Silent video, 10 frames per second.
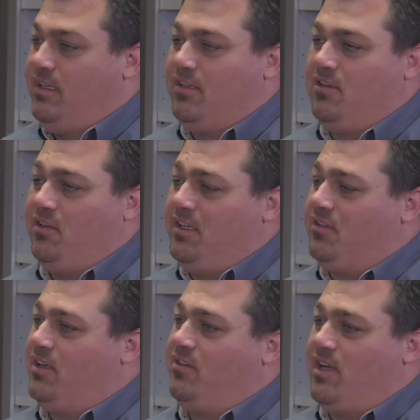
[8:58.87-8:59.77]
including
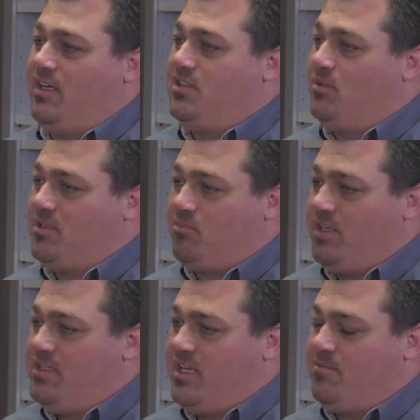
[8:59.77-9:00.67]
their interaction with the
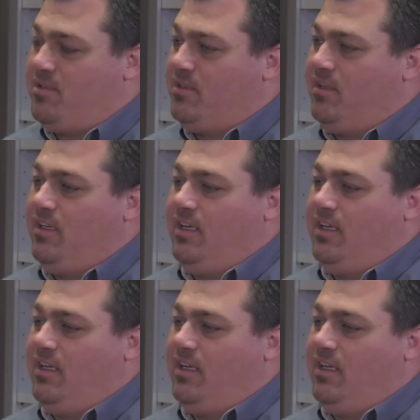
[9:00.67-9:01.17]
preceptor,